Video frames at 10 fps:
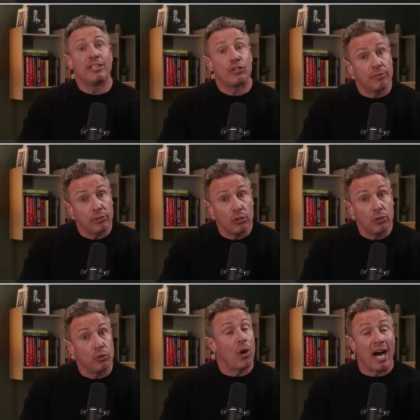interview,
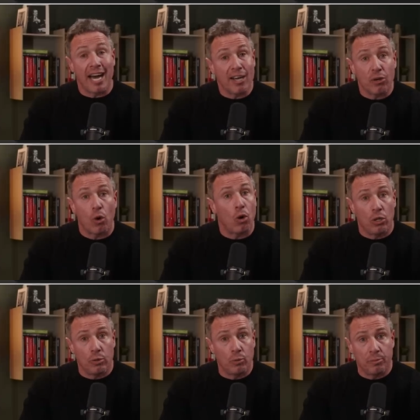you hire,
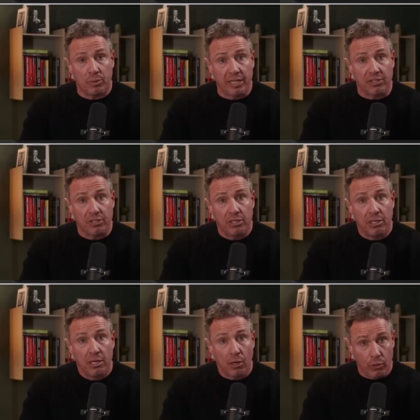all in one place.
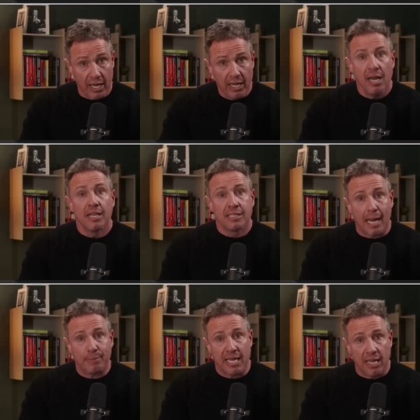Okay?
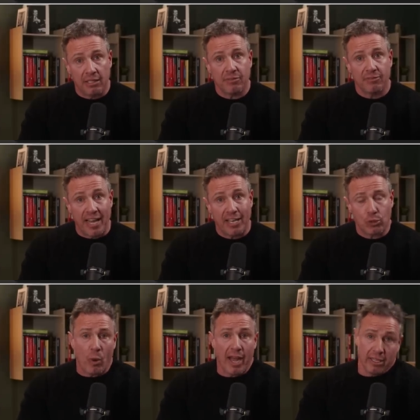Top talent,
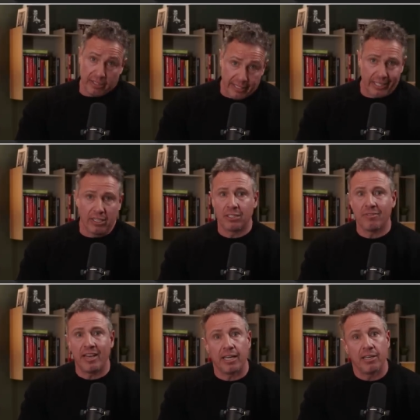fast. Why? Indeed does the
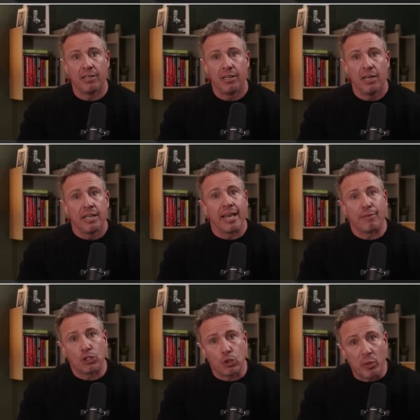vetting. They
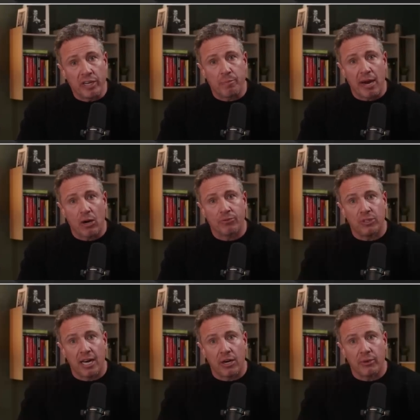have a suite of
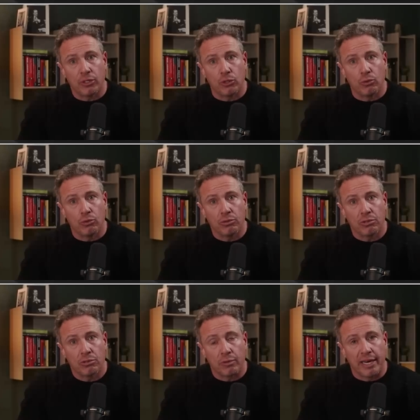powerful hiring
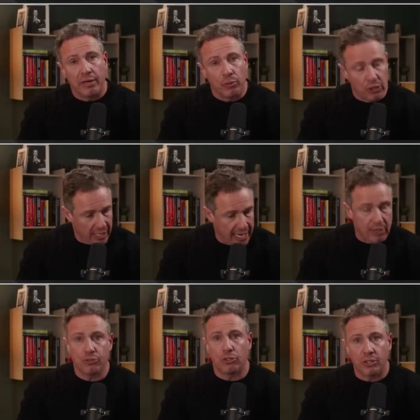tools, right, which
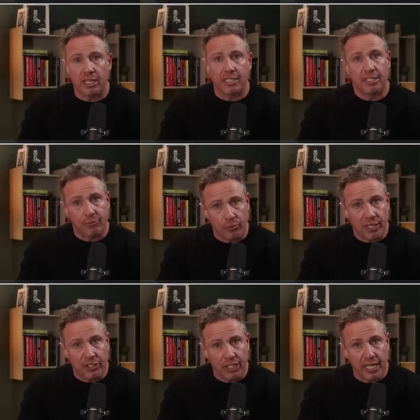allows you to kind of
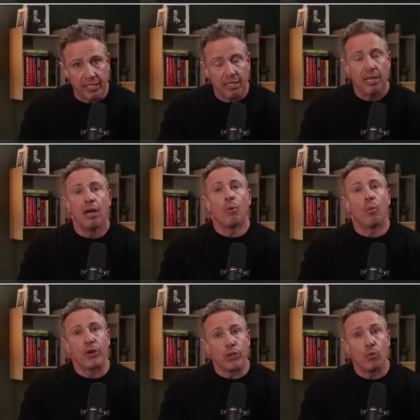differentiate
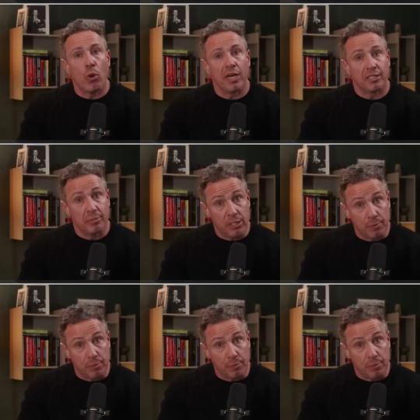what you want, to be